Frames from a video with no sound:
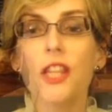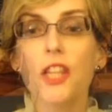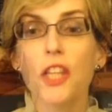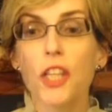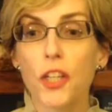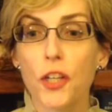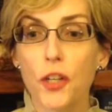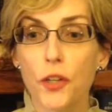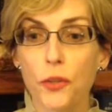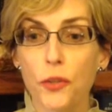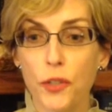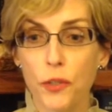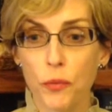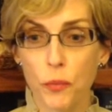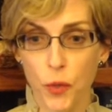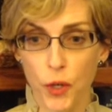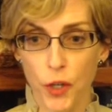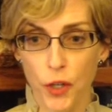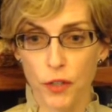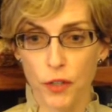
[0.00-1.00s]
The Lugandan
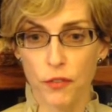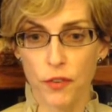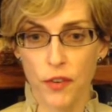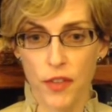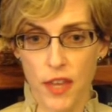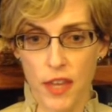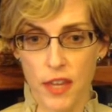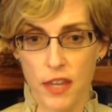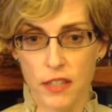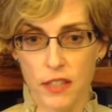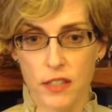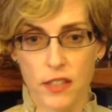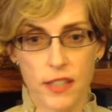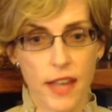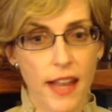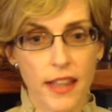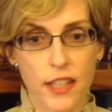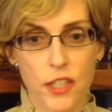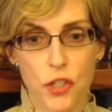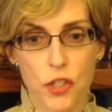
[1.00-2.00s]
word for these
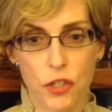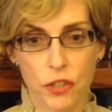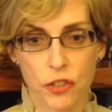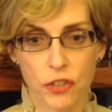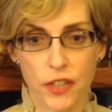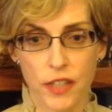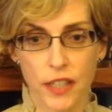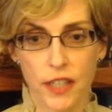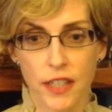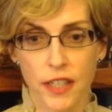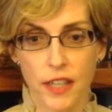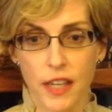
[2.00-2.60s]
silent children